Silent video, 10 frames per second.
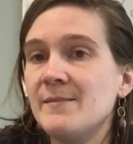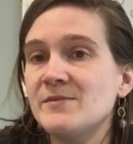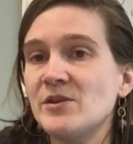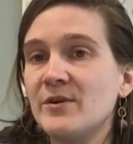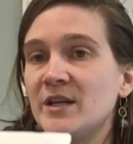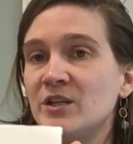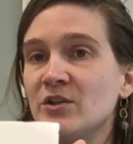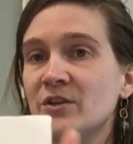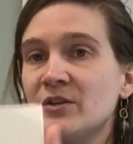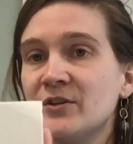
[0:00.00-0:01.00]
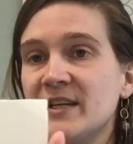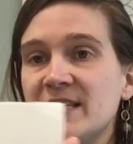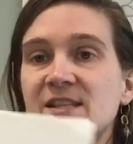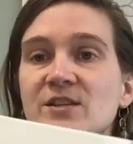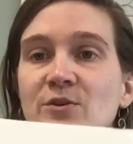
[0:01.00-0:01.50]
So in your little
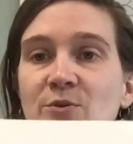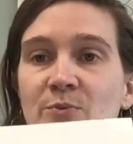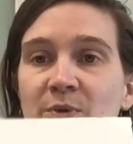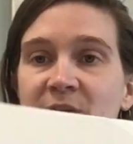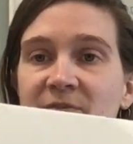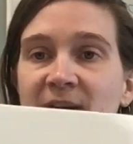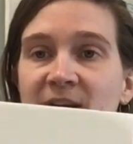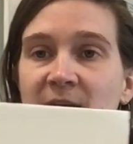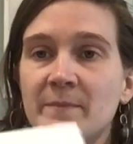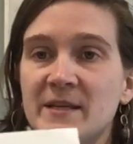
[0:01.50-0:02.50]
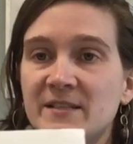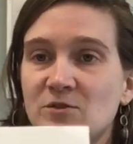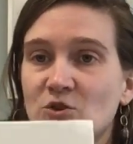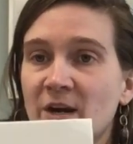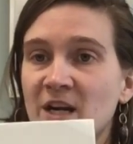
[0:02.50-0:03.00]
kits, you would have found a piece of
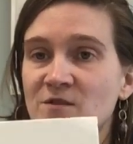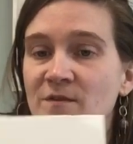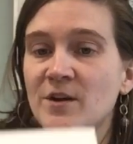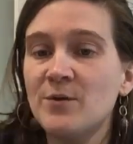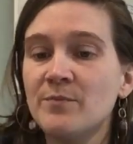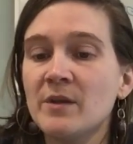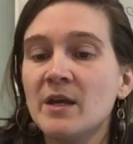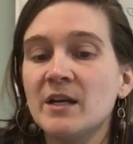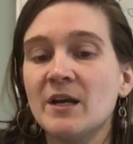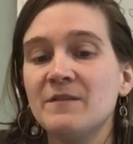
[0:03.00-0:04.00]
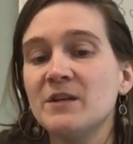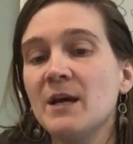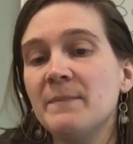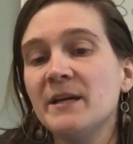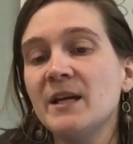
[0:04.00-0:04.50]
scratch foam. Now, if you're
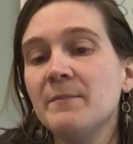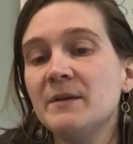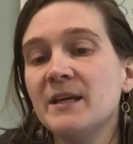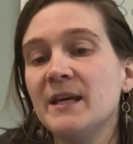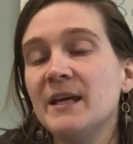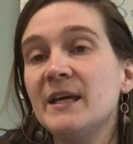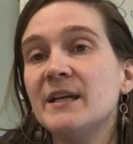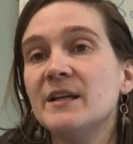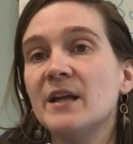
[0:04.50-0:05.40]
not picking up the kit,